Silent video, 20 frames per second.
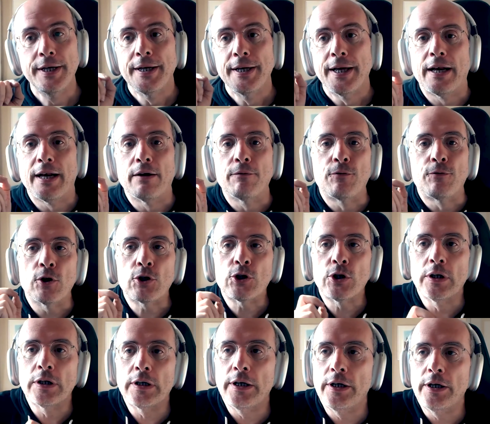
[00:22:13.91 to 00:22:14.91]
And
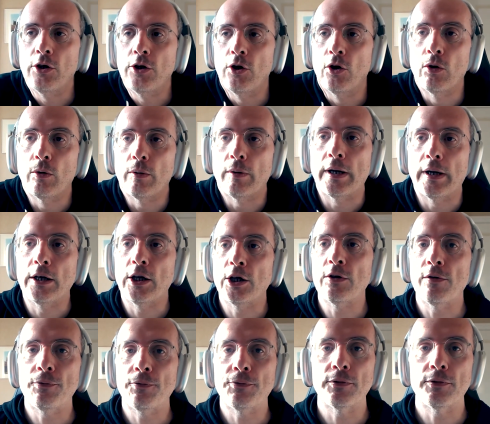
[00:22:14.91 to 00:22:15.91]
unfortunately, a lot
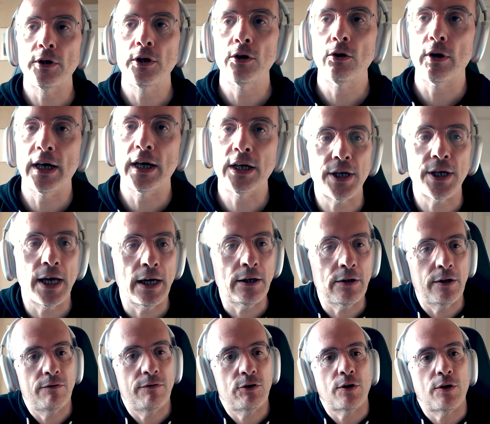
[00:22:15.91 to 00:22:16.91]
of
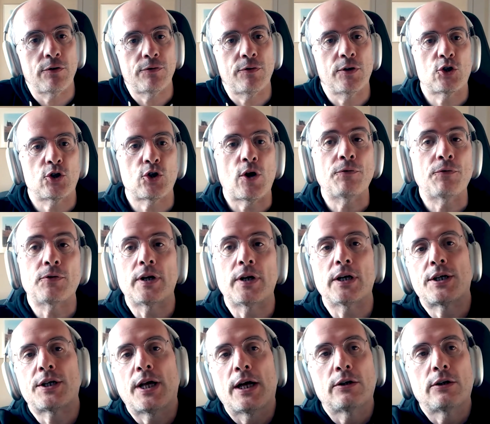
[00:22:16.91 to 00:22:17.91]
executive software
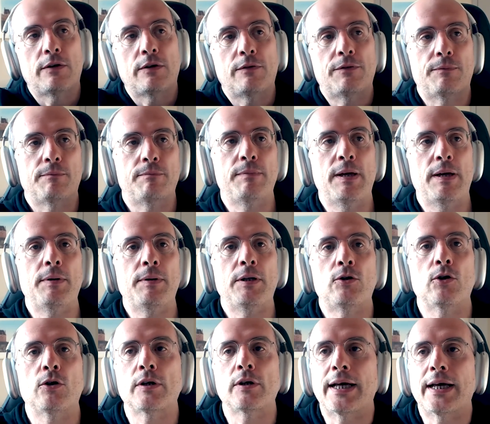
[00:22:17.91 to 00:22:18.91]
executive maybe
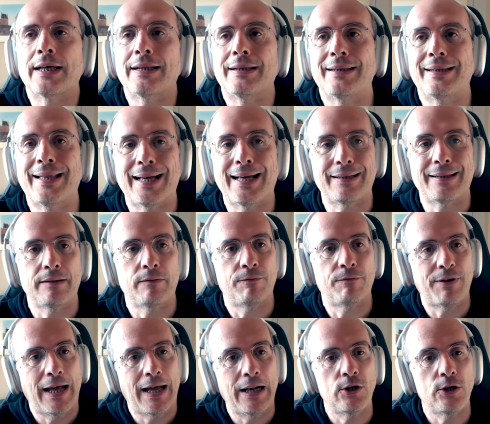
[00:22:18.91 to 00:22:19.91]
don't get that
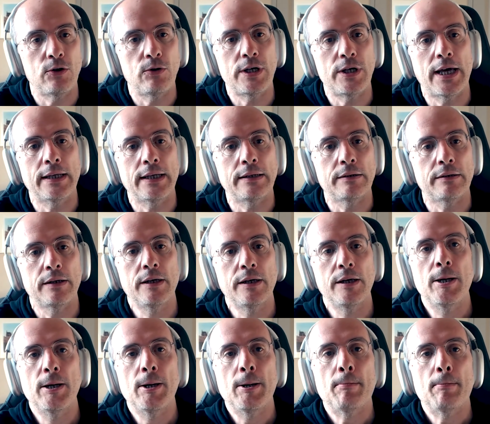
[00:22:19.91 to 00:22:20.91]
value yet,
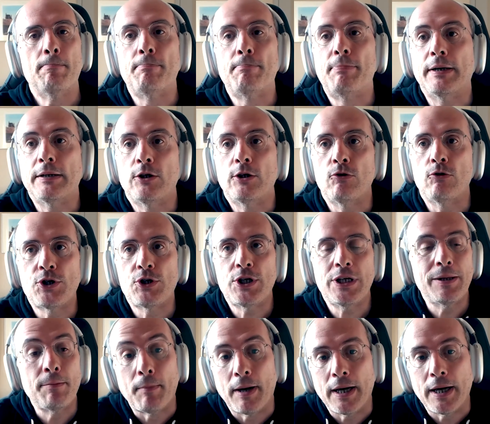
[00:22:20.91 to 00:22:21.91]
but you see
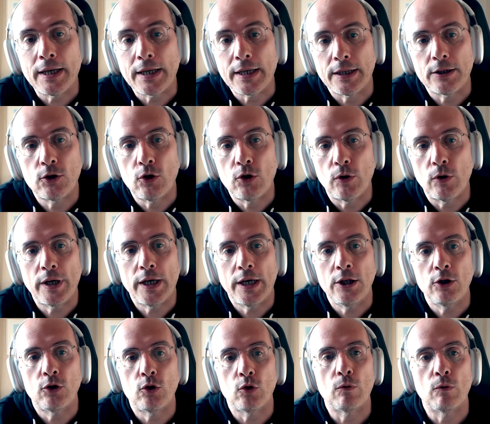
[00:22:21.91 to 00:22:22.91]
the market going
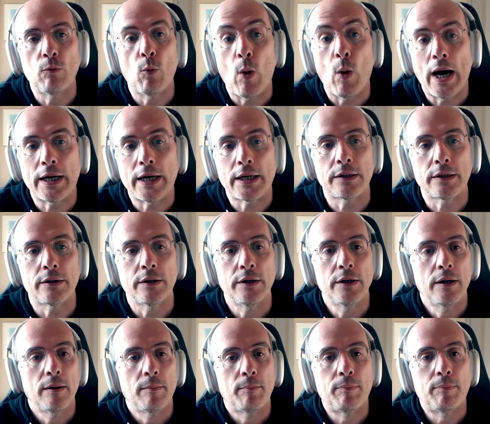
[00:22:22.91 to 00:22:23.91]
into wired
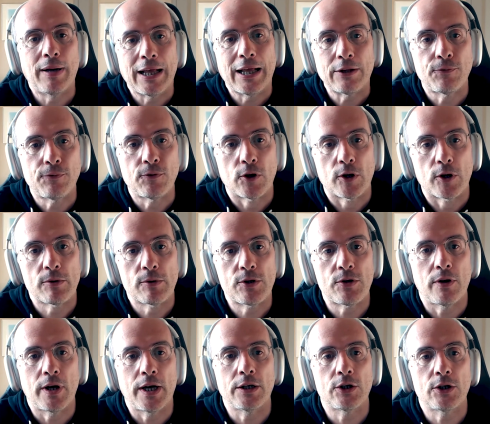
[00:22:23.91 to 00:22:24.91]
platforms,
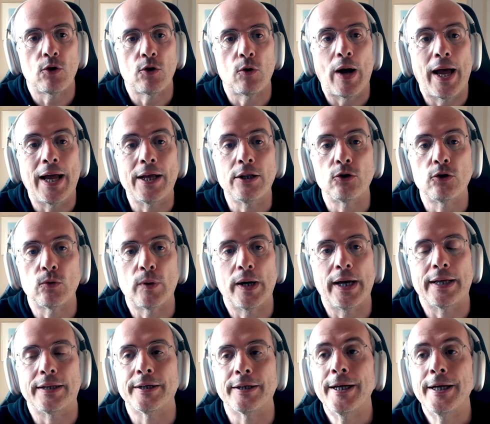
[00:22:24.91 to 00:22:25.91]
right? So end to
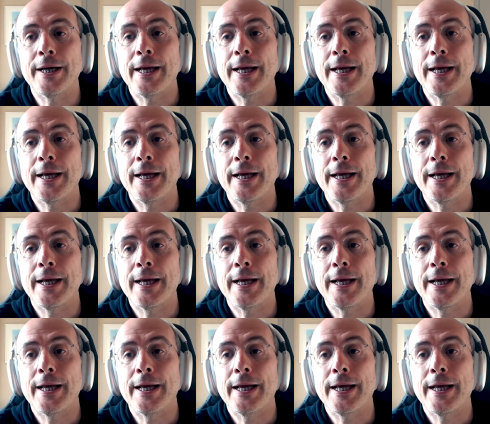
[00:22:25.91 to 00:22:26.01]
end.